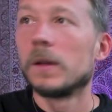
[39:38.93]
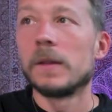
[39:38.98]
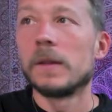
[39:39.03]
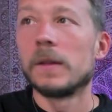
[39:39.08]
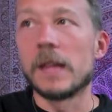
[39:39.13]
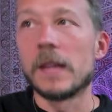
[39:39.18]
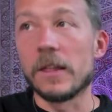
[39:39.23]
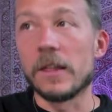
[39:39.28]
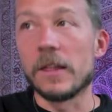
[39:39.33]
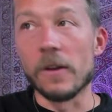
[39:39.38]

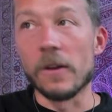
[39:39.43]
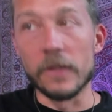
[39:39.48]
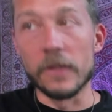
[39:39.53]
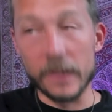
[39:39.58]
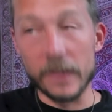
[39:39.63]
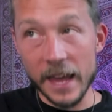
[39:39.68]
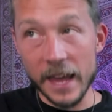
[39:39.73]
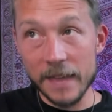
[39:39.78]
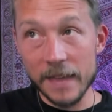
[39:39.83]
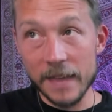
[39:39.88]
That's all the
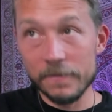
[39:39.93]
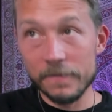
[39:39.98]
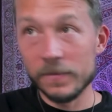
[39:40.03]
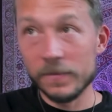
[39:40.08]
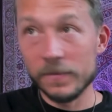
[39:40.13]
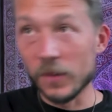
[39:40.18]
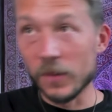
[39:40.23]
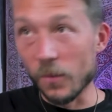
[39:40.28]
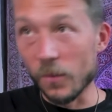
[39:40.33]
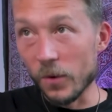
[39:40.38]

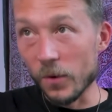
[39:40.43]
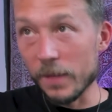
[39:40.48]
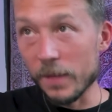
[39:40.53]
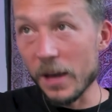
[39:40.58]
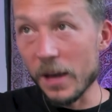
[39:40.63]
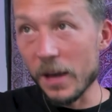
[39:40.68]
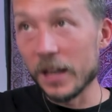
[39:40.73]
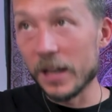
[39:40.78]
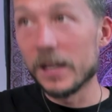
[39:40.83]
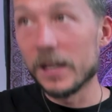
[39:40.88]
same. Don't worry
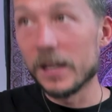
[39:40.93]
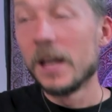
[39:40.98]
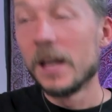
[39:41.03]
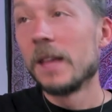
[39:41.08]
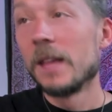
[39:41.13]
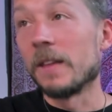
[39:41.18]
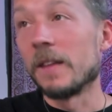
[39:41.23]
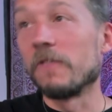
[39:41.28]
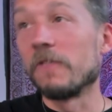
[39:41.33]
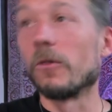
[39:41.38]
about
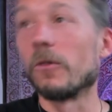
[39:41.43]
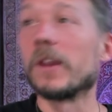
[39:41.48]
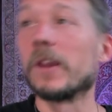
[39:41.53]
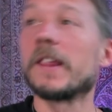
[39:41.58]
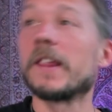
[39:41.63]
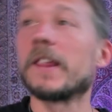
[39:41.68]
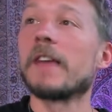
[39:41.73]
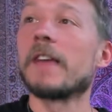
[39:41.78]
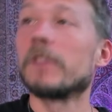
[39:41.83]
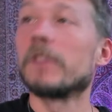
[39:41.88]
it. Then
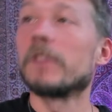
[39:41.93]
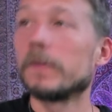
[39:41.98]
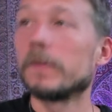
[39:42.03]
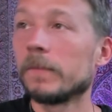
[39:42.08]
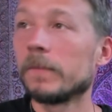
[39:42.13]
47.